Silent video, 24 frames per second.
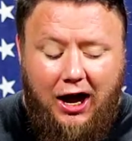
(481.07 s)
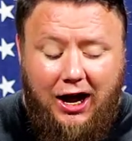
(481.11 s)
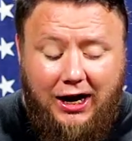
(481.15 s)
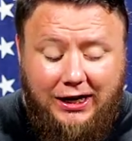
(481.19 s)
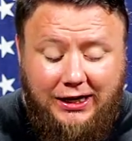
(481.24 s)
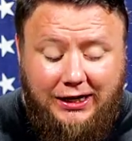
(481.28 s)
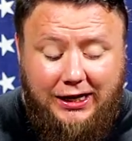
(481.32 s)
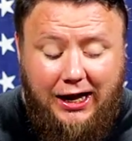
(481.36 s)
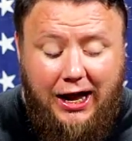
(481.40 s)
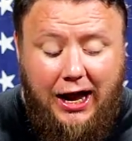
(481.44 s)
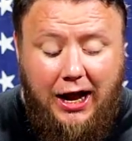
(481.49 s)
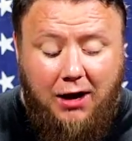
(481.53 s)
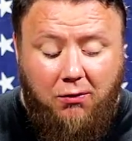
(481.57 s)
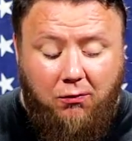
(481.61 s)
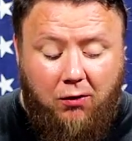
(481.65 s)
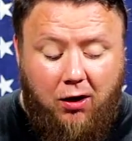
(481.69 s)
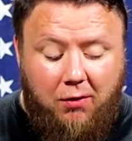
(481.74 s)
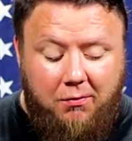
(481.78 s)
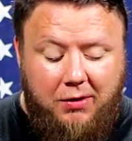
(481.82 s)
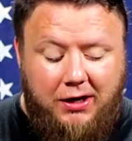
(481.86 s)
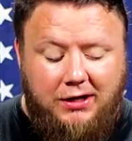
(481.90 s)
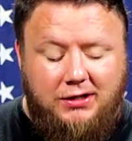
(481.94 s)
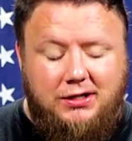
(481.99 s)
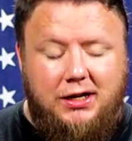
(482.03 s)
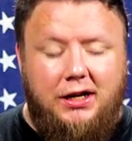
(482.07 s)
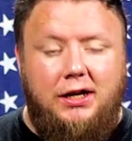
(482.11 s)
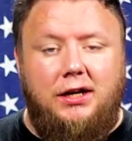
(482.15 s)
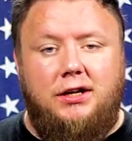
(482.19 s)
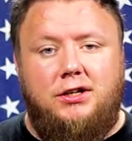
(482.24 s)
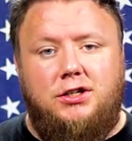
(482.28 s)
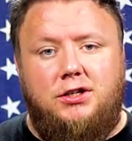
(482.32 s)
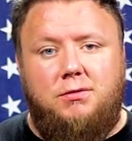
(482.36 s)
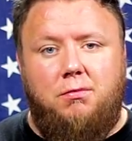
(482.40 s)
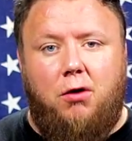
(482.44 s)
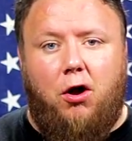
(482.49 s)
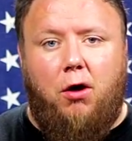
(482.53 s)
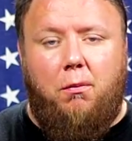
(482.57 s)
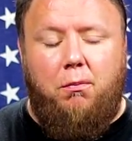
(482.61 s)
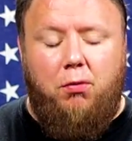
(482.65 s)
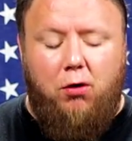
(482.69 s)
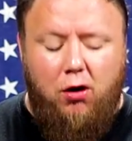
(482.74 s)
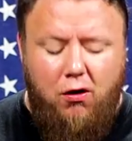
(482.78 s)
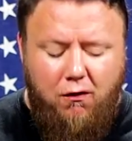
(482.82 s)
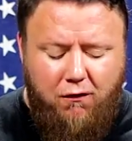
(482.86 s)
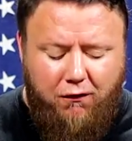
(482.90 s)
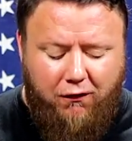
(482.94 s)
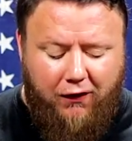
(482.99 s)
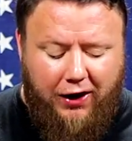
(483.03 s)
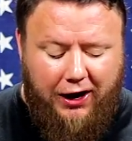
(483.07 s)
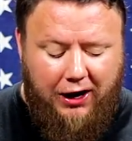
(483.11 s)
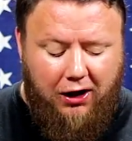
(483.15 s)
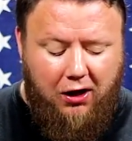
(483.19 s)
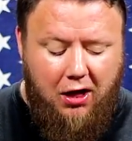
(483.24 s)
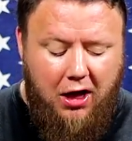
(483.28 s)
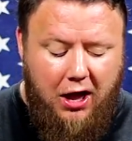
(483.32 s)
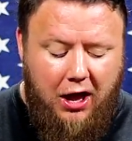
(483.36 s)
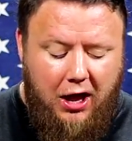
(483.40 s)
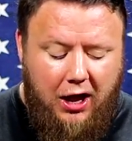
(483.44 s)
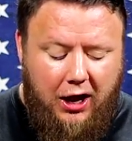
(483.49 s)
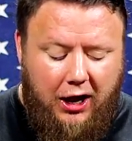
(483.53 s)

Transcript: Again, while maintaining a small profile.